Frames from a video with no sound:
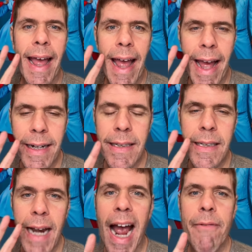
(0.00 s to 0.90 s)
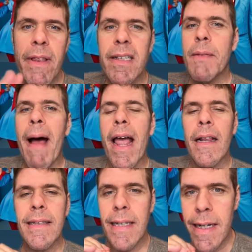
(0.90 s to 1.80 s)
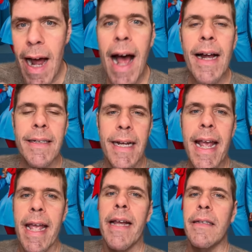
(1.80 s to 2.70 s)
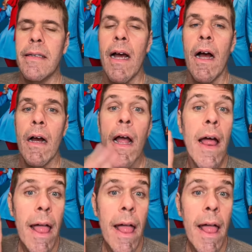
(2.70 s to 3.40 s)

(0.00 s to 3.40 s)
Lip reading: And Die With a Smile is not a hit song.